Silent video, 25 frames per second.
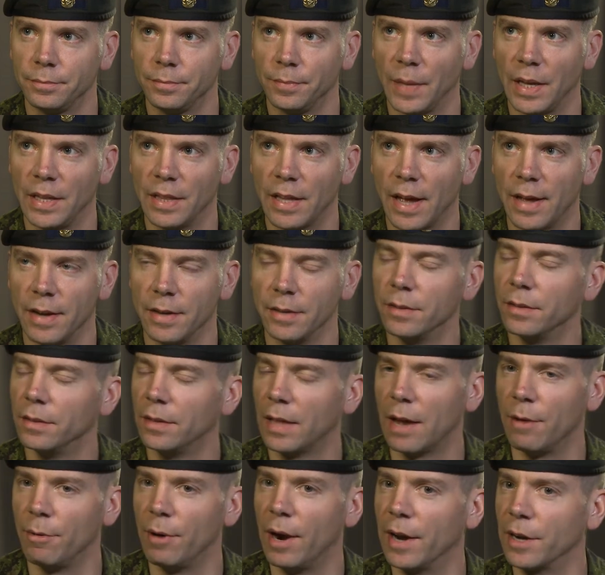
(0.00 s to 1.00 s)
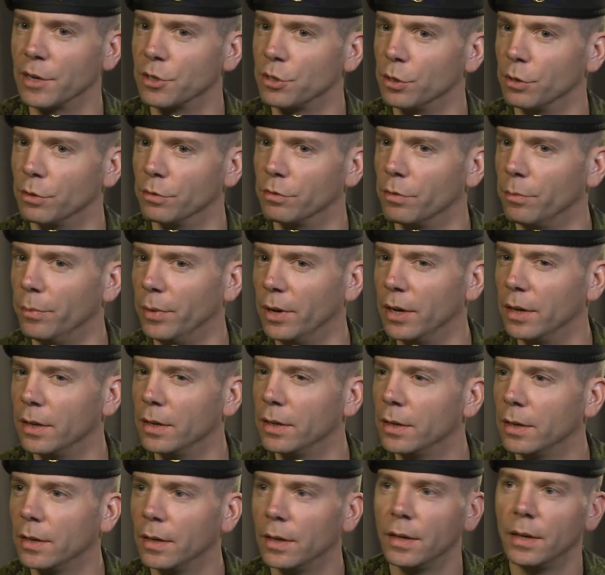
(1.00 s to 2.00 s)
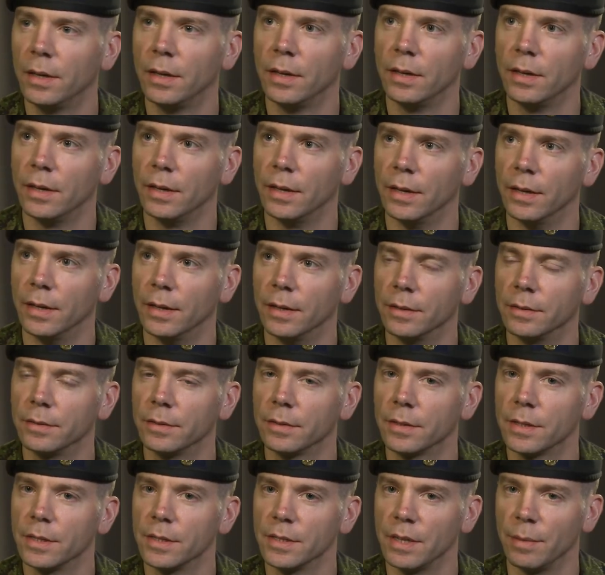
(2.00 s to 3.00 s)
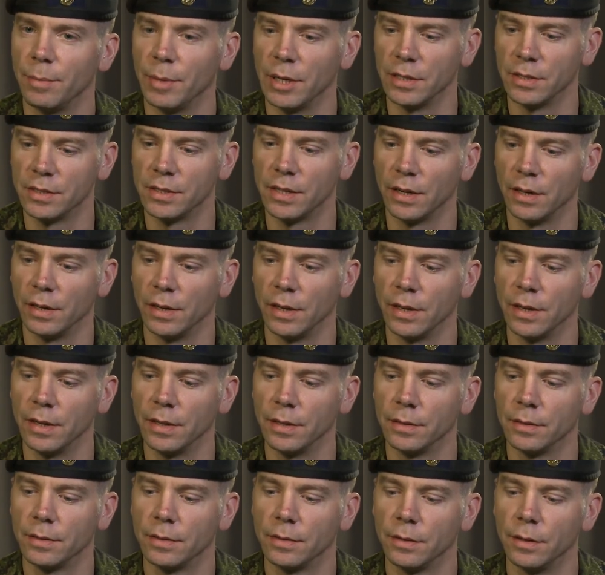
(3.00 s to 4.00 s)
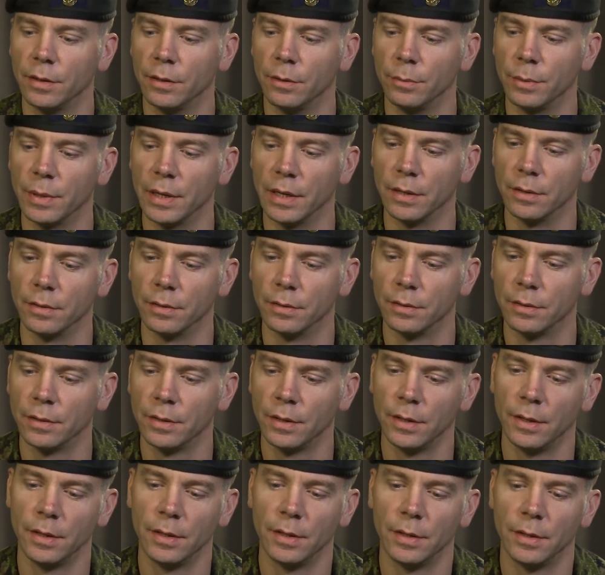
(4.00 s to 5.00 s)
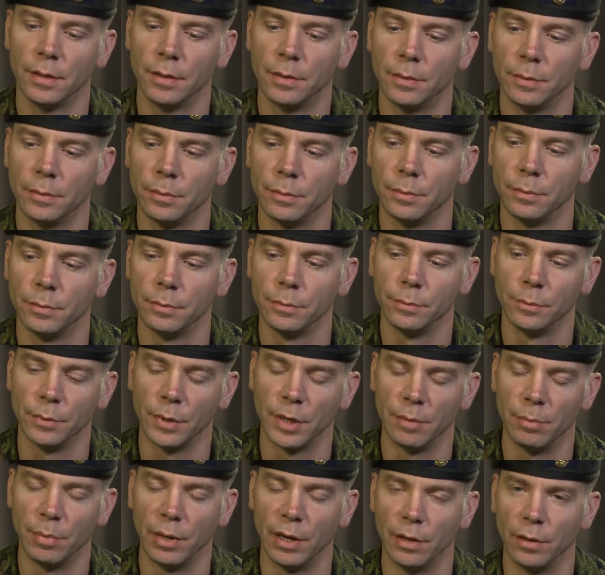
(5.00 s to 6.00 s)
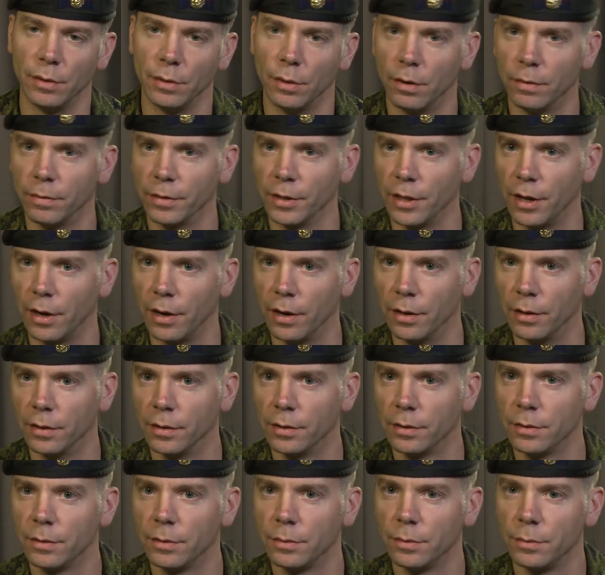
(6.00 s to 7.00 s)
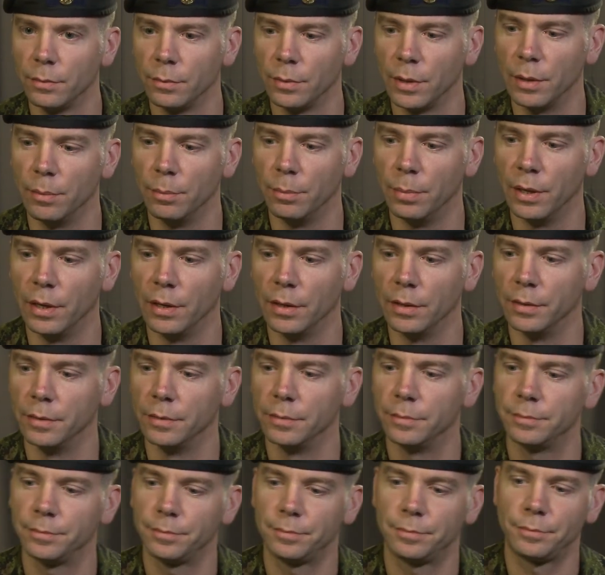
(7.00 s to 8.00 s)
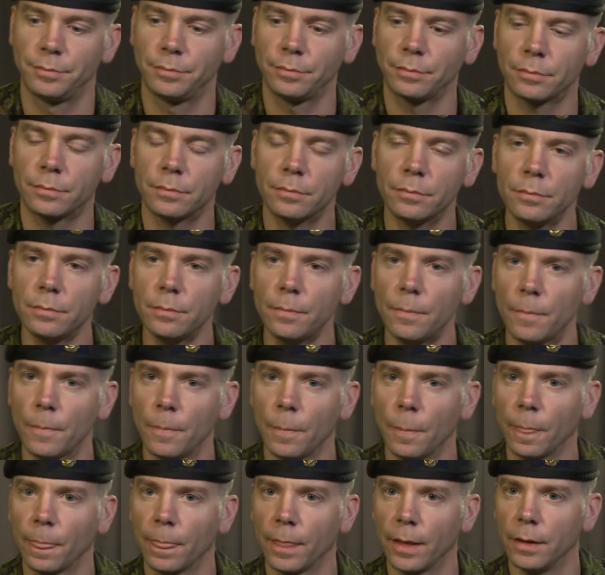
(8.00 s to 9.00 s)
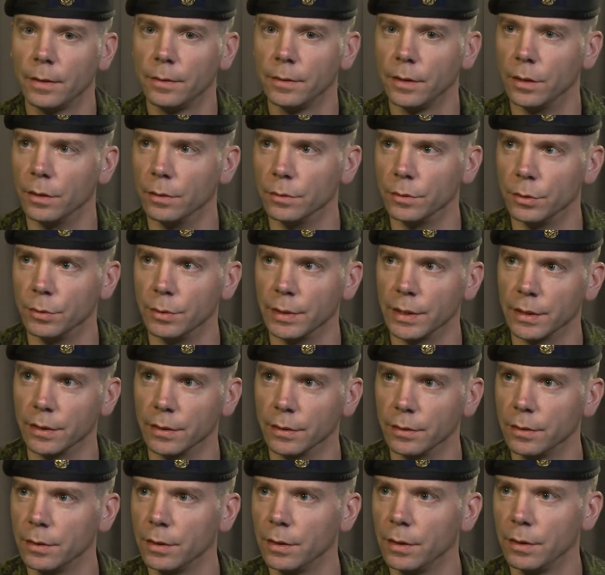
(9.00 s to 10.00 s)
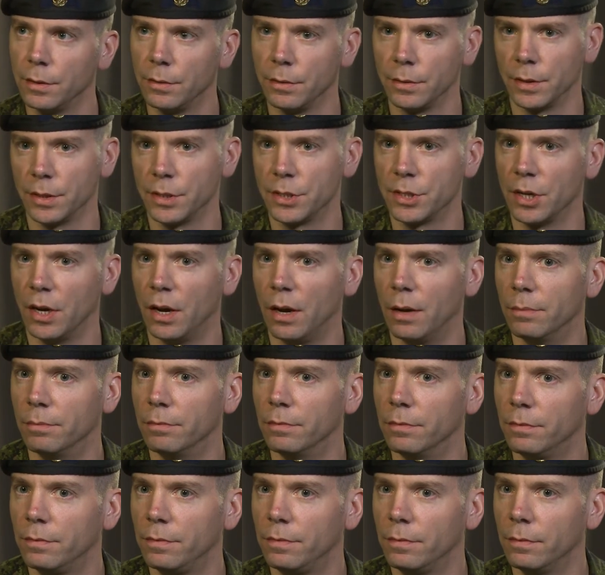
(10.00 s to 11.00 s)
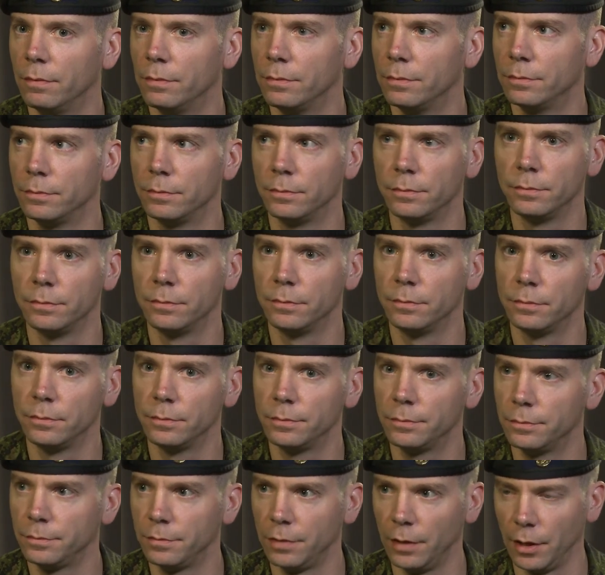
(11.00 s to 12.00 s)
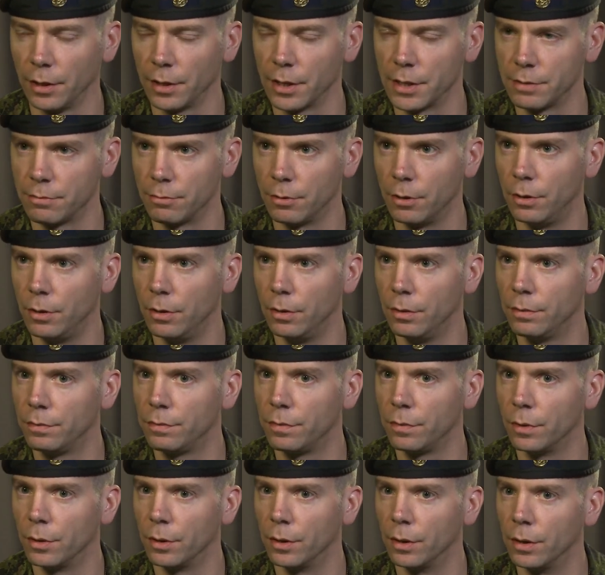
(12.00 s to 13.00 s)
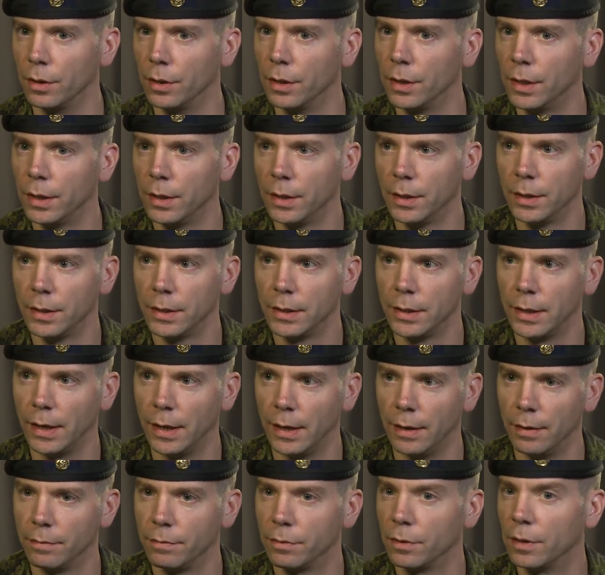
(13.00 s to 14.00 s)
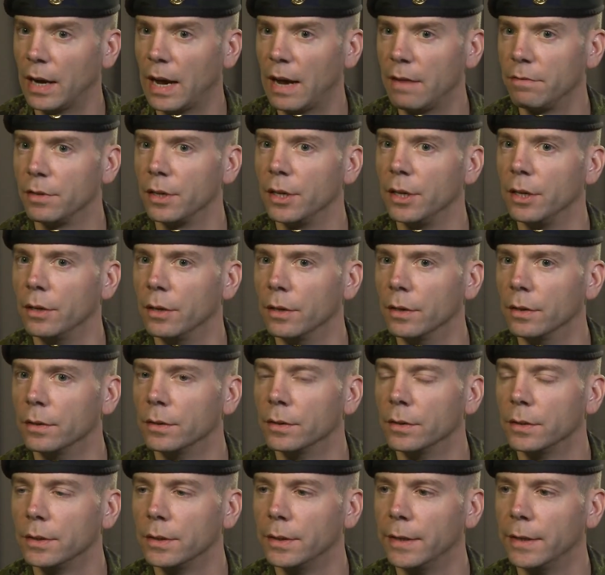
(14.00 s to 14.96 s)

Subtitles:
And that rang true for me, because I mean, suddenly, you know, we had been over there, and we had been, you know, doing this job, filling this role for half a year.